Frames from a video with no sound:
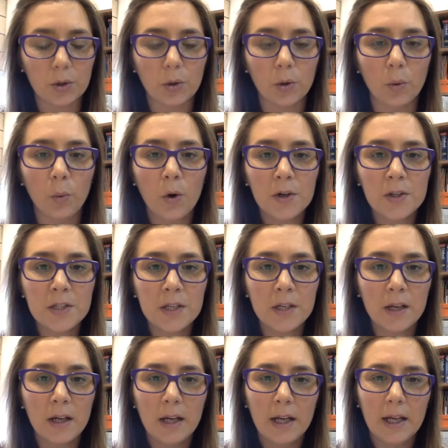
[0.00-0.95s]
Or what did
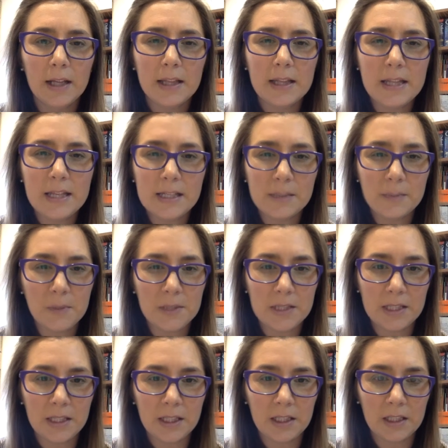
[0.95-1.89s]
this
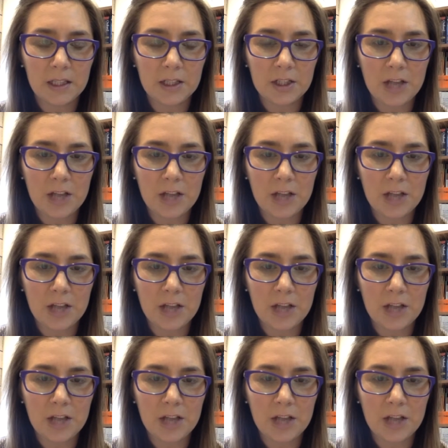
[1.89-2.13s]
particular